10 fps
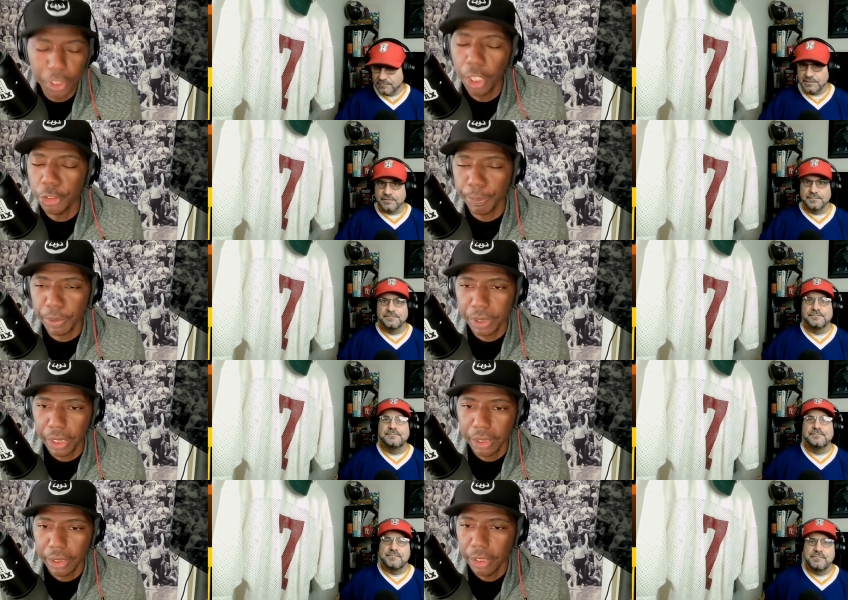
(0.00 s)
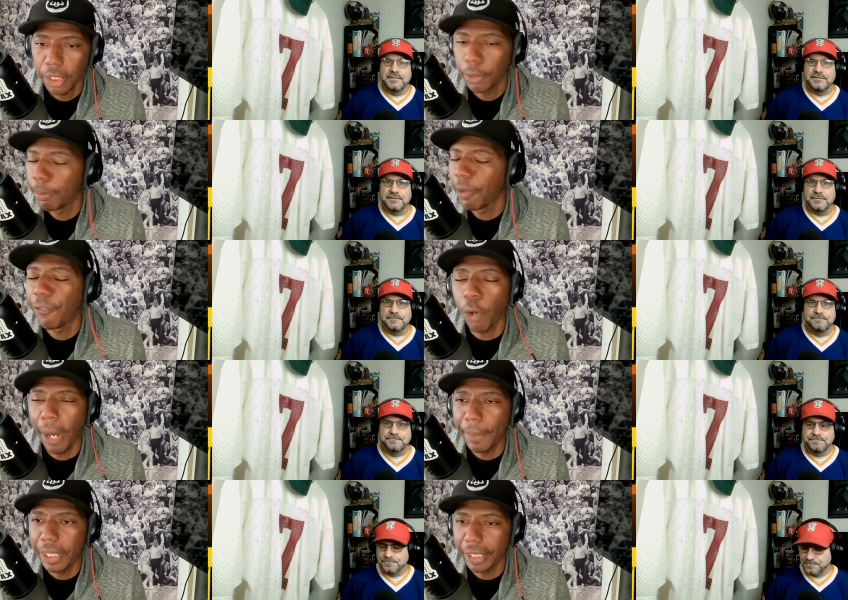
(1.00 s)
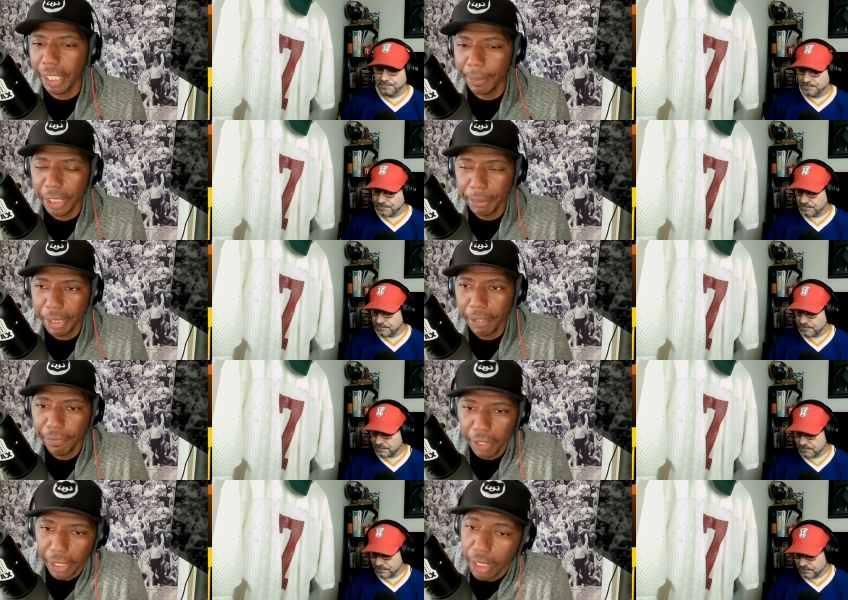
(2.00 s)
Speaker 1: one hundred percent. Me too. Before I'm anything, I'm an N B A